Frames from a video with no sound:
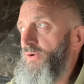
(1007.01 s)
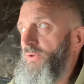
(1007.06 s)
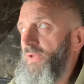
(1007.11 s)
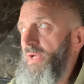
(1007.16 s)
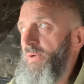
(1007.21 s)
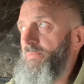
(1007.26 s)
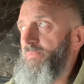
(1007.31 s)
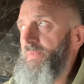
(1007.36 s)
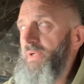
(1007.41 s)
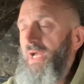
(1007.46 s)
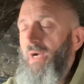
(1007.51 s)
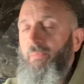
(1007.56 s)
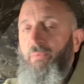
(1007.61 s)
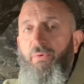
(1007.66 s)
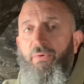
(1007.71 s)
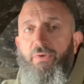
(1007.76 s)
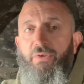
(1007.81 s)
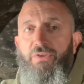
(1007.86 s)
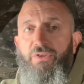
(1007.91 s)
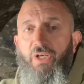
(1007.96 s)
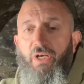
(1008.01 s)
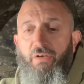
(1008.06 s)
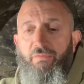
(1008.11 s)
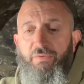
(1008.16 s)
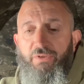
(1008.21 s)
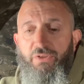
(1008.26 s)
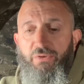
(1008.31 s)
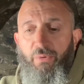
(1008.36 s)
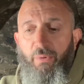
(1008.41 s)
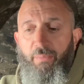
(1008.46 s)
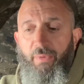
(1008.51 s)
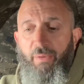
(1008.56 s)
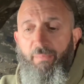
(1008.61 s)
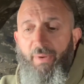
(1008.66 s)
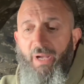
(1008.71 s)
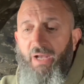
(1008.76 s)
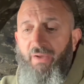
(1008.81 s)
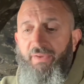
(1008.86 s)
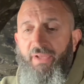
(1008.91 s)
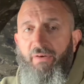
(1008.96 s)
they'll be up on the surface swimming
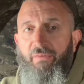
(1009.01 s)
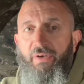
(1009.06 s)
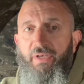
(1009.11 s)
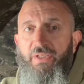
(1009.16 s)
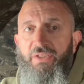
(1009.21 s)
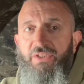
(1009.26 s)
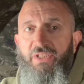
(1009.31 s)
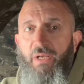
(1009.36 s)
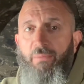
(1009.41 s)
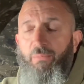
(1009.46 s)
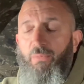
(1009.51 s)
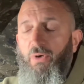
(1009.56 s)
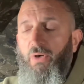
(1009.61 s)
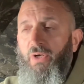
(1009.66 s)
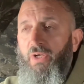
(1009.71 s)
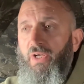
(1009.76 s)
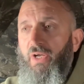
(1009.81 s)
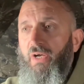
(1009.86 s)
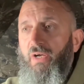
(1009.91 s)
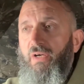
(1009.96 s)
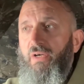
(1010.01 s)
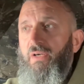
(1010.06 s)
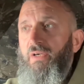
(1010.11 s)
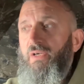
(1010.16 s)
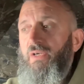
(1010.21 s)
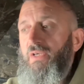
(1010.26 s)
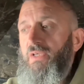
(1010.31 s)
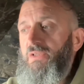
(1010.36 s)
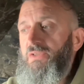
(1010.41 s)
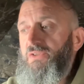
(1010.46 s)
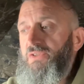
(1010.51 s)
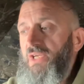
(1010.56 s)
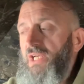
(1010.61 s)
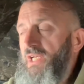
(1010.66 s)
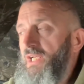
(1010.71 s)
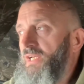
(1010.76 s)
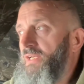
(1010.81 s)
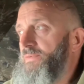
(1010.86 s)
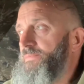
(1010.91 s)
about and they'll intercept my zig,